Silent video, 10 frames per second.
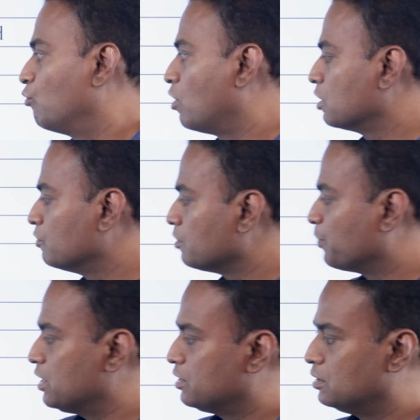Whatever
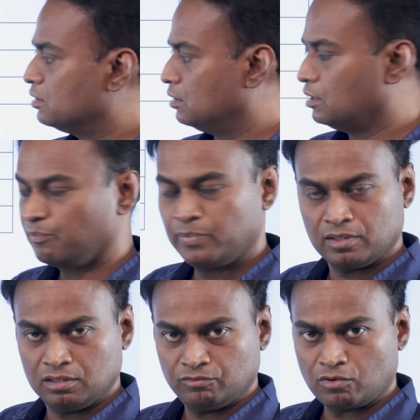
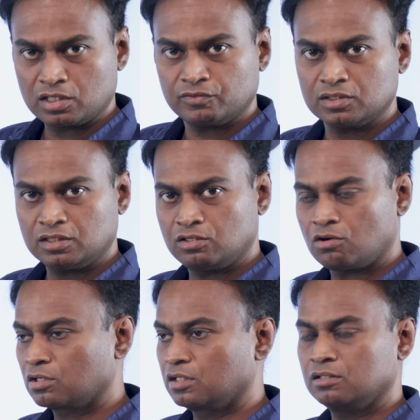the
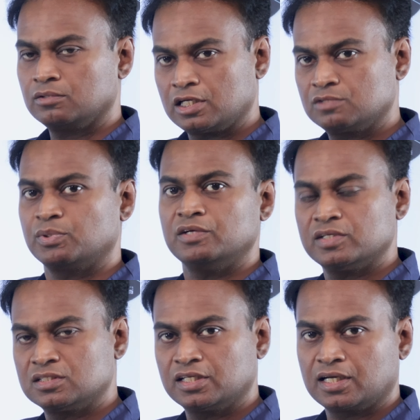doctor has
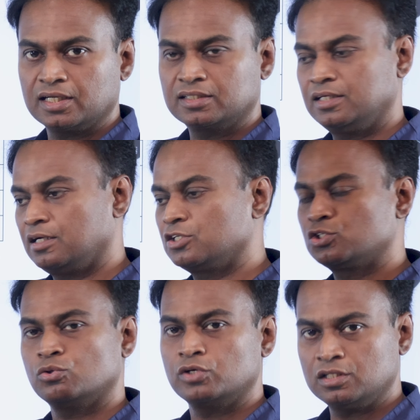previously collected and
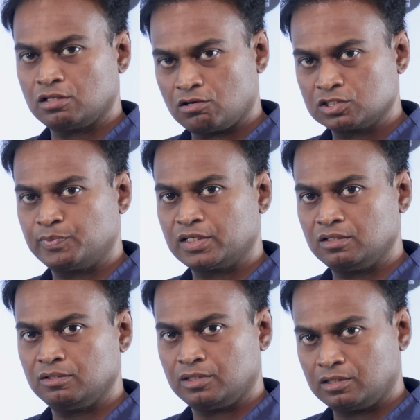stored in the
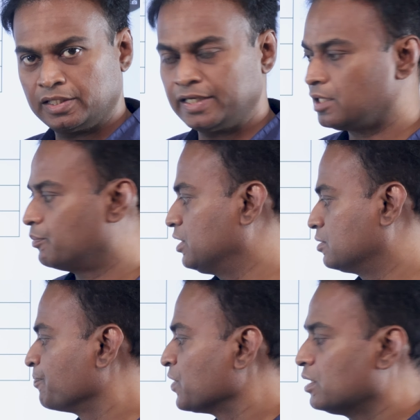hospital
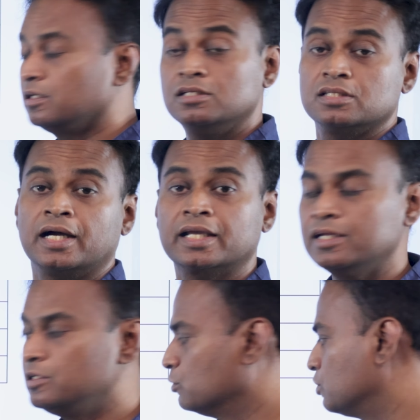database, he is
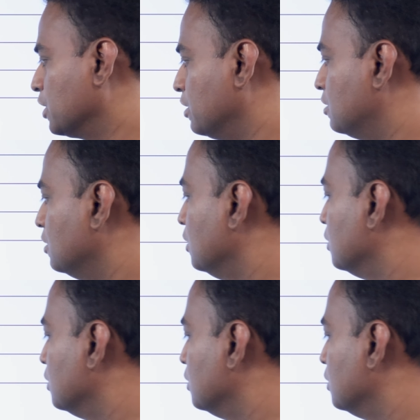again using it.